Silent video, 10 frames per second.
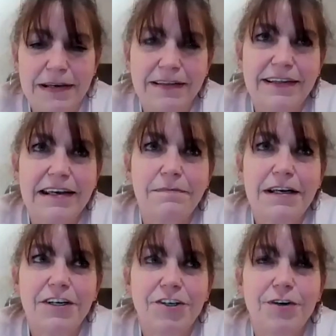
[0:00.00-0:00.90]
Big thing,
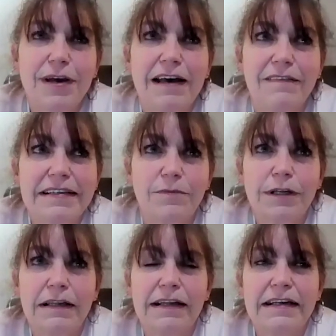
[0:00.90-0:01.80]
make sure you have
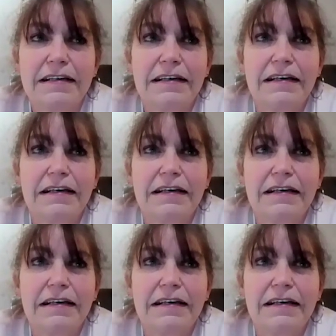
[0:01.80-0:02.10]
someone that